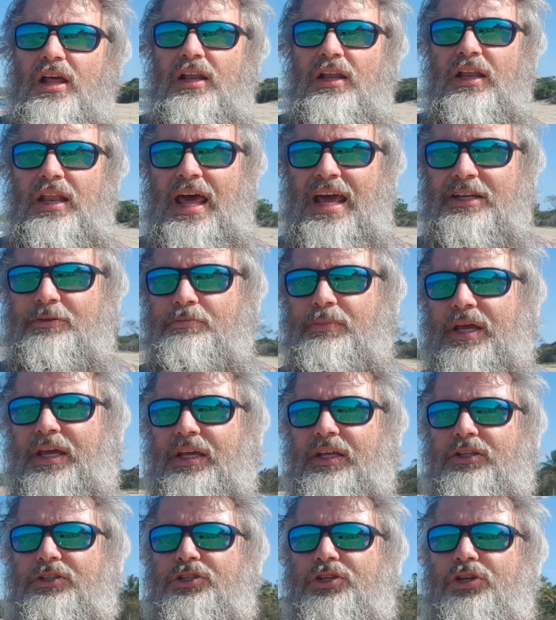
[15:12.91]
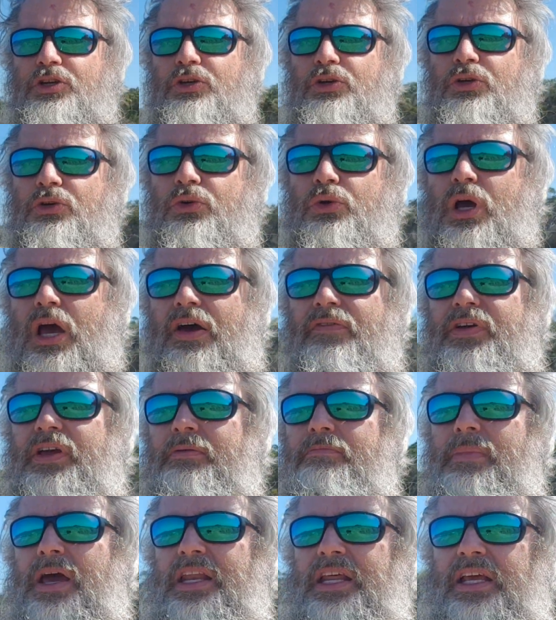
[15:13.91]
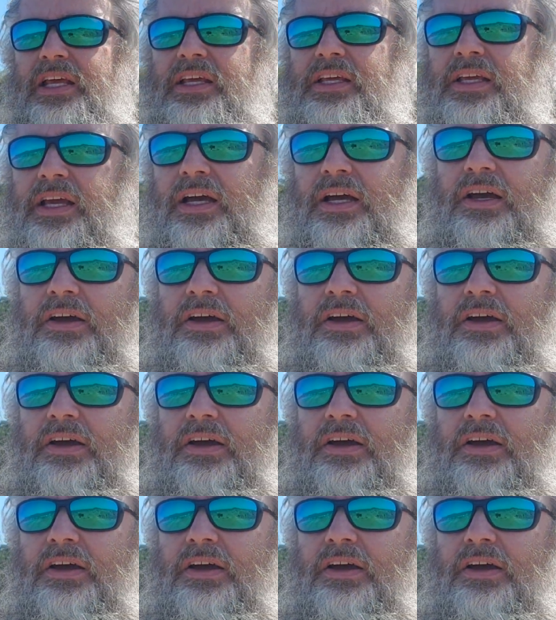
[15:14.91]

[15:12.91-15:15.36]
led me to having many